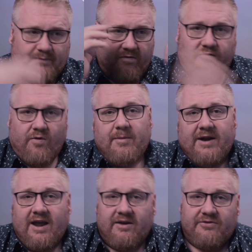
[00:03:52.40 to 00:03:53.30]
from
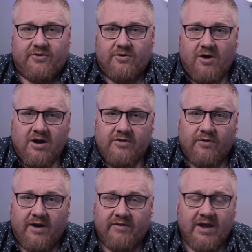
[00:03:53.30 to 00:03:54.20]
an external hard
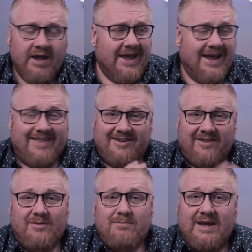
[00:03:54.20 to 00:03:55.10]
drive. That
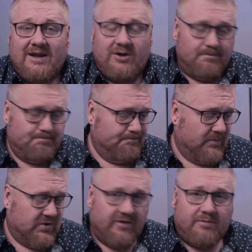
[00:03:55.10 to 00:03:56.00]
doesn't
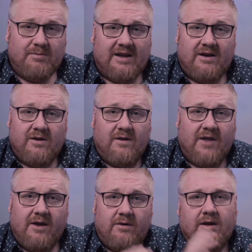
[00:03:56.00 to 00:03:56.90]
just mean
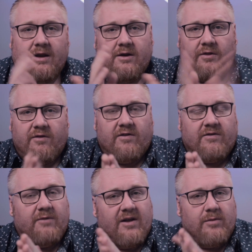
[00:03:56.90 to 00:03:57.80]
that, this
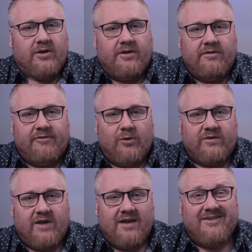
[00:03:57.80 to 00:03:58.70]
isn't available on the
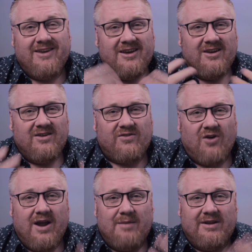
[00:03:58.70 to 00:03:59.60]
phones, guys.
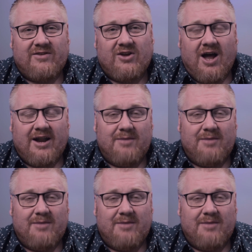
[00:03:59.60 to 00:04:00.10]
Sorry, but it's got to